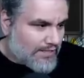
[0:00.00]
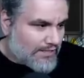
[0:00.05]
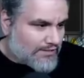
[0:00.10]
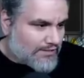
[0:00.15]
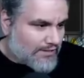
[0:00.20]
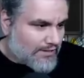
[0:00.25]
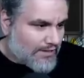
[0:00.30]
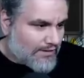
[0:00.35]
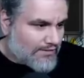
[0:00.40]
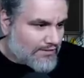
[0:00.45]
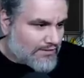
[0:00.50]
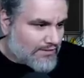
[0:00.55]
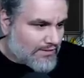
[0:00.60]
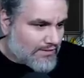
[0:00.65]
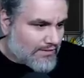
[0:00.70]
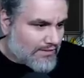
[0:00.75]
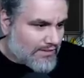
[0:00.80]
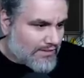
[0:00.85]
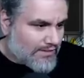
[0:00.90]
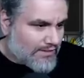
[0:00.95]
Actually, Lyra's
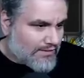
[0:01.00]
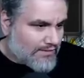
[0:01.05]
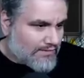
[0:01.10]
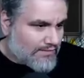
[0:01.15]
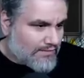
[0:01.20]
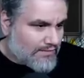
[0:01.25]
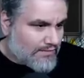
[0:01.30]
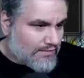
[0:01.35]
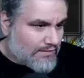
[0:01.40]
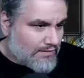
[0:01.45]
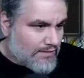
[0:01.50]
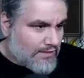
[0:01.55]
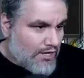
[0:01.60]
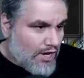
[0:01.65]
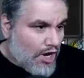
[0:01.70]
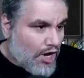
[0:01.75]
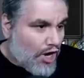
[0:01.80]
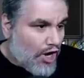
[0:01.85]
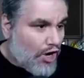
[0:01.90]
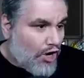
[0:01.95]
not great here.
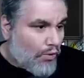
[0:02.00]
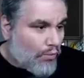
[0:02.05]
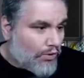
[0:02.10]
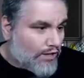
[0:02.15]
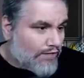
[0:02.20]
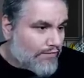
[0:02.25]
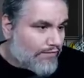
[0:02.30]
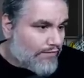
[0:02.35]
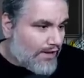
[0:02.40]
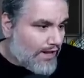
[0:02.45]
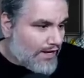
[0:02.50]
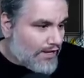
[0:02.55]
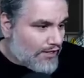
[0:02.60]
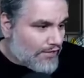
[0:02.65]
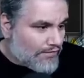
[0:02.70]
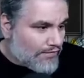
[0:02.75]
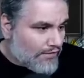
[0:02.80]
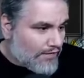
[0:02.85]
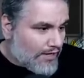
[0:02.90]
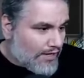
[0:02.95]
Oh, we're gonna fly
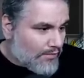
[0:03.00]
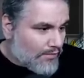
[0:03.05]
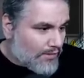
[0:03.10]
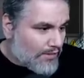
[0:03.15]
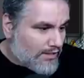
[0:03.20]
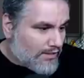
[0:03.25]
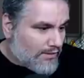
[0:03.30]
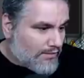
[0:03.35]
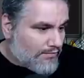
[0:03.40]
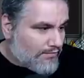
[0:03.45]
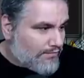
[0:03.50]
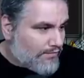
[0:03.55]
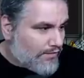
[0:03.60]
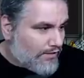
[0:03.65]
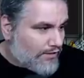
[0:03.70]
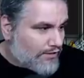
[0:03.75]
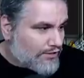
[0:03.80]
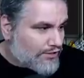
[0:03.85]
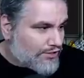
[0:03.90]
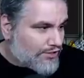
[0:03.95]
over and we're gonna
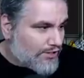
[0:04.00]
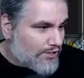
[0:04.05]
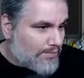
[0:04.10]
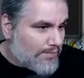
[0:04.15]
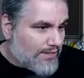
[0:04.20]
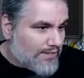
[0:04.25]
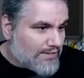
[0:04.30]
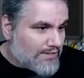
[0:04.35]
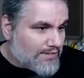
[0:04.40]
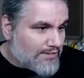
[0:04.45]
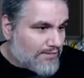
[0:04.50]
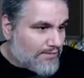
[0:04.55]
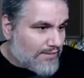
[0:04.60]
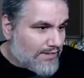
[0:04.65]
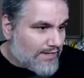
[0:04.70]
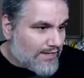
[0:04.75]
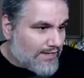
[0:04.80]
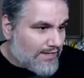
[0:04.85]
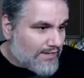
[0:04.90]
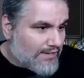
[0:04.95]
Fallen Shinobi and see what we
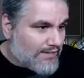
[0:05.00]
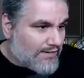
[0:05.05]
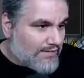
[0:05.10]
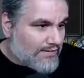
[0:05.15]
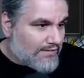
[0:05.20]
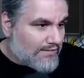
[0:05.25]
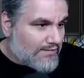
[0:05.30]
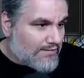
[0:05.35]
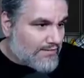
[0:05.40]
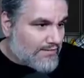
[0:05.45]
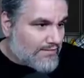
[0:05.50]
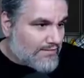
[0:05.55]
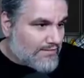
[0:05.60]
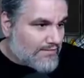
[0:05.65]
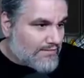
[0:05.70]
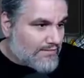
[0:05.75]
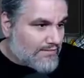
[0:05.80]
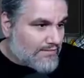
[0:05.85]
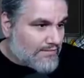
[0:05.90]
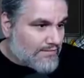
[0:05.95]
can yeah, hit. That's what I
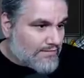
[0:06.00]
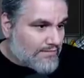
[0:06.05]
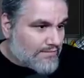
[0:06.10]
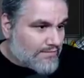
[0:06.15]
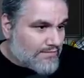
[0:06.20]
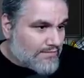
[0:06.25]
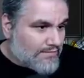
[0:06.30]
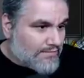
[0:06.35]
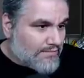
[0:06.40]
was talking about.